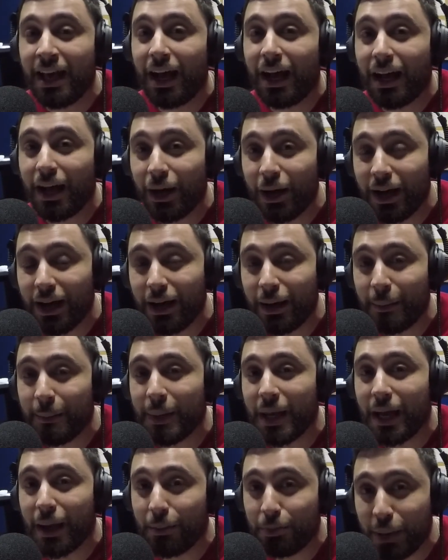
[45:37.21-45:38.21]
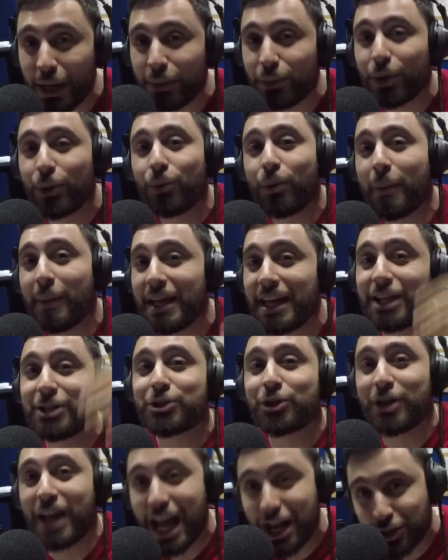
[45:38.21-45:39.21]
Beirut Women
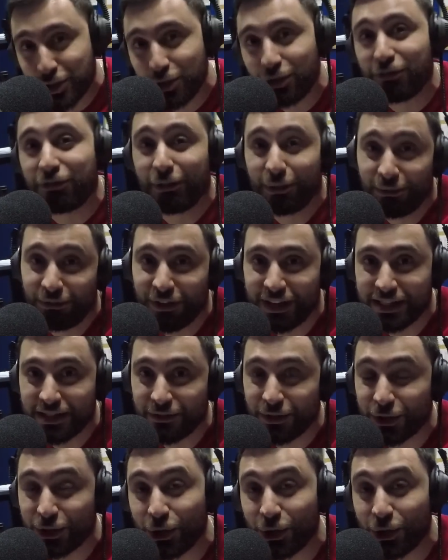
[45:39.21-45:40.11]
International Film Festival.